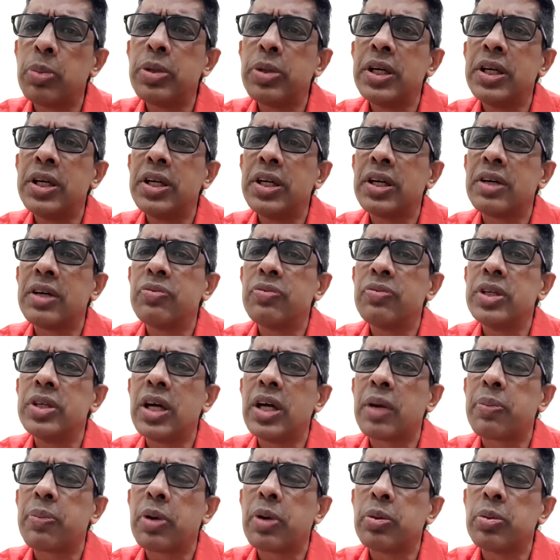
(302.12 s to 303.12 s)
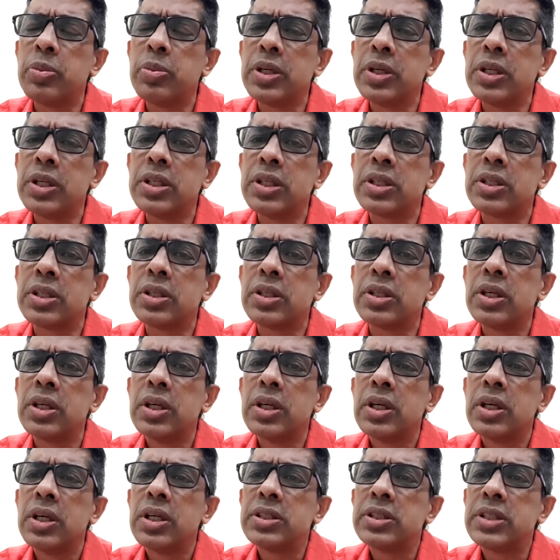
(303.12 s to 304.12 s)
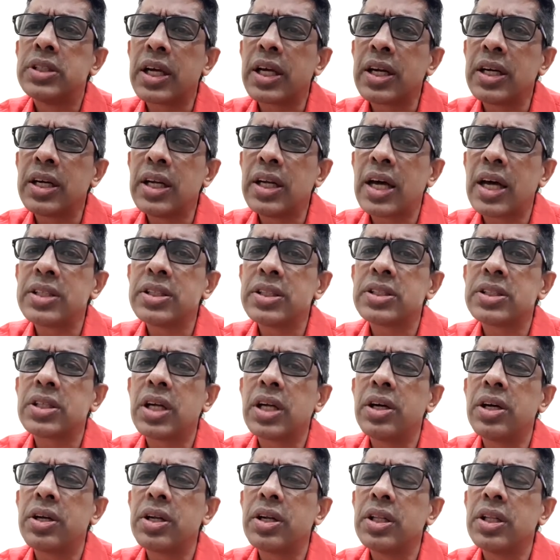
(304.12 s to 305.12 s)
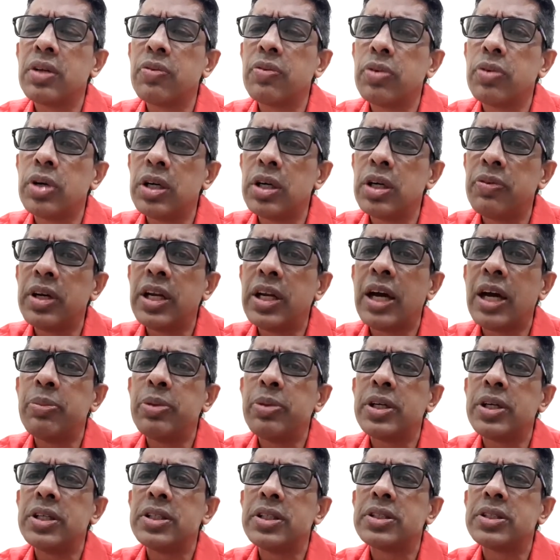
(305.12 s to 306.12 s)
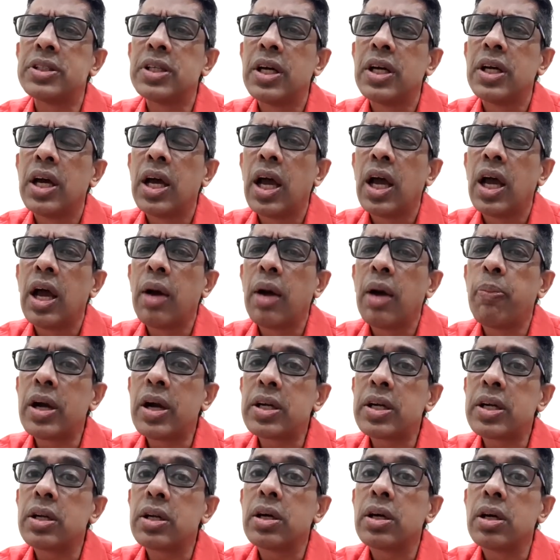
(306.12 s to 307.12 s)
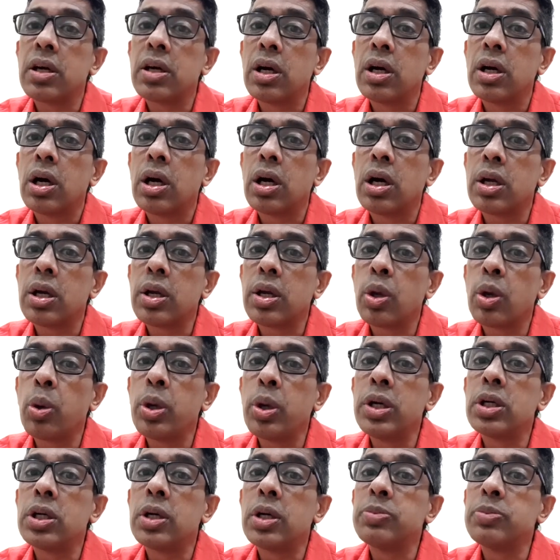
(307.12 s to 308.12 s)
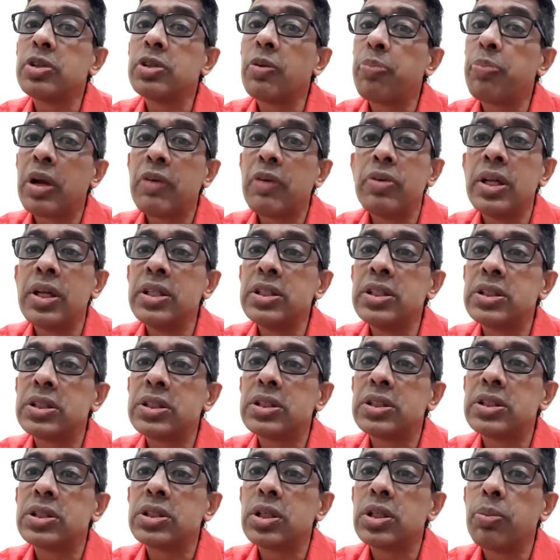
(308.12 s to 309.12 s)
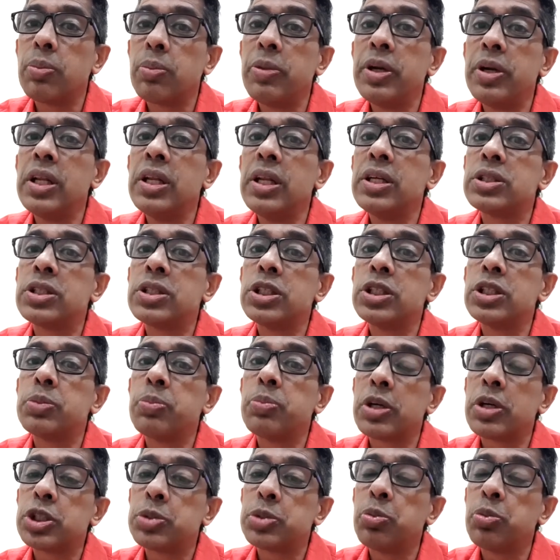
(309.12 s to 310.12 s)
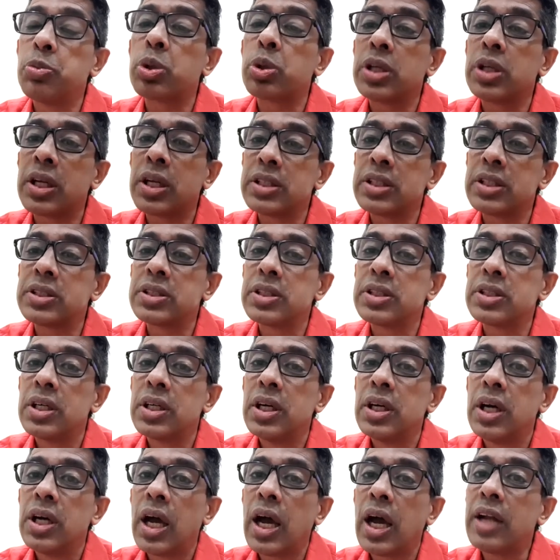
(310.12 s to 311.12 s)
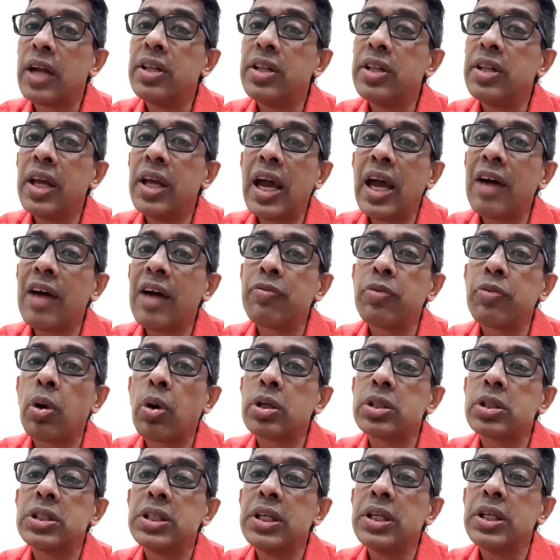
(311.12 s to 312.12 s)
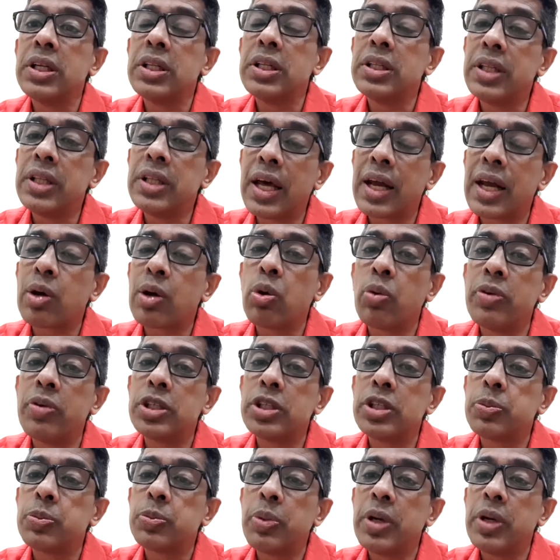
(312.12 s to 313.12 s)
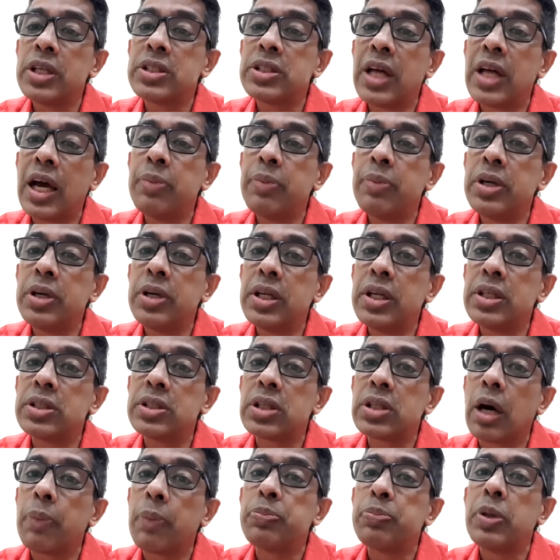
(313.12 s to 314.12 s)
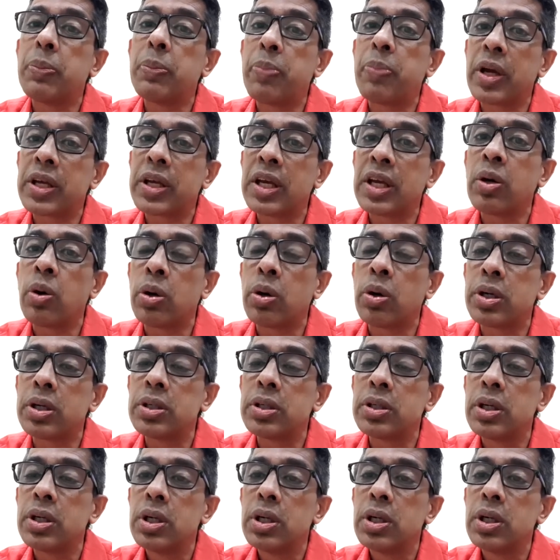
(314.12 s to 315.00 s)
in India. We are probably the second largest country in the world with diabetes. But you know, in terms of prevalence, Middle East is much more than us. And they have not seen in their COVID space diabetes up the pecking order.